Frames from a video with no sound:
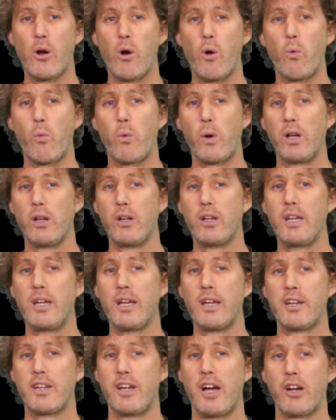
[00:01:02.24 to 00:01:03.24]
we're looking
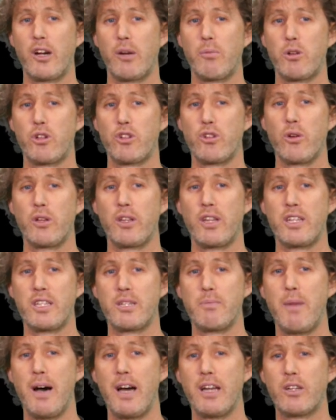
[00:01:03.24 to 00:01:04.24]
at a diagram. We're showing that
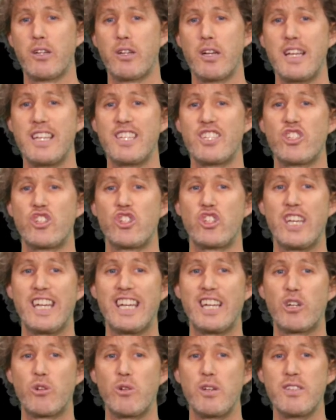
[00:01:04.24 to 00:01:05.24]
demand is
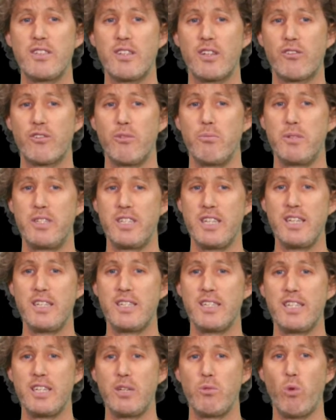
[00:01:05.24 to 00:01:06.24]
increasing from D
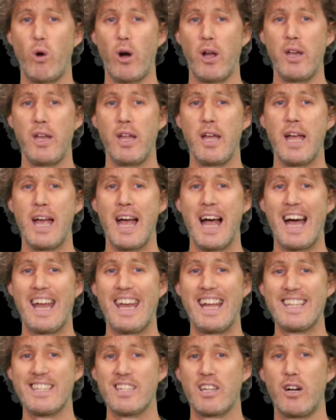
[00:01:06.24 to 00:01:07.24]
to D1, and
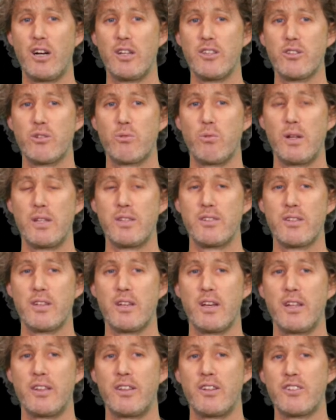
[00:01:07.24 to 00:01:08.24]
as a consequence
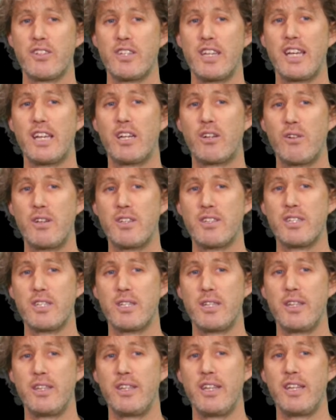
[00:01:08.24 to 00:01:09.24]
there's an increase
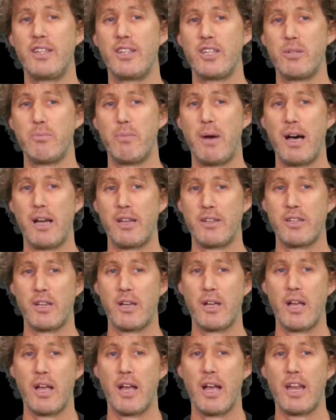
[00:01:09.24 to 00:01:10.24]
in the demand.
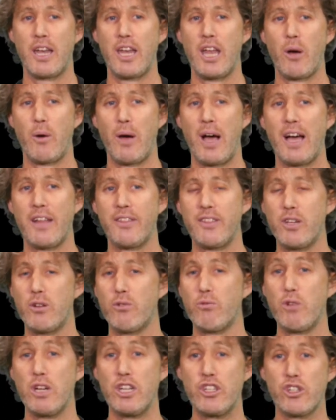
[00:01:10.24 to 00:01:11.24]
Now, at the
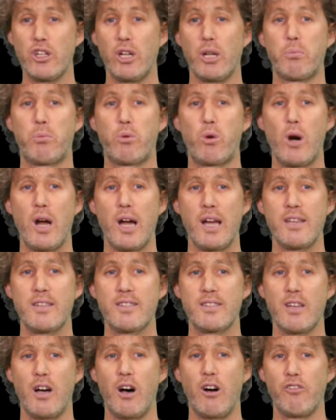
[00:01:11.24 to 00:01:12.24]
original
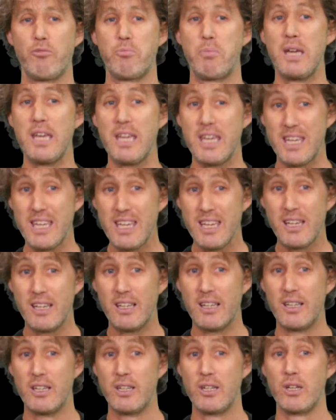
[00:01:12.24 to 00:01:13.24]
price of P
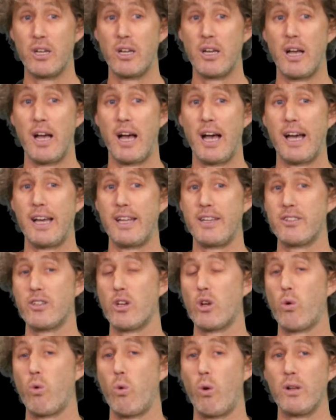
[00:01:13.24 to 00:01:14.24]

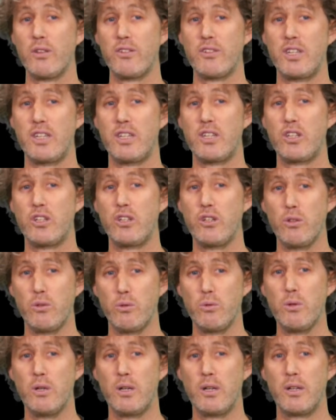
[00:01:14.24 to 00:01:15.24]
and quantity
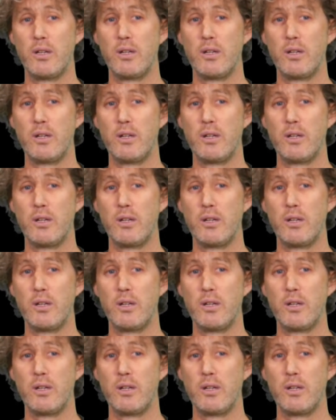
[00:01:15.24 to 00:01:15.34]
Q,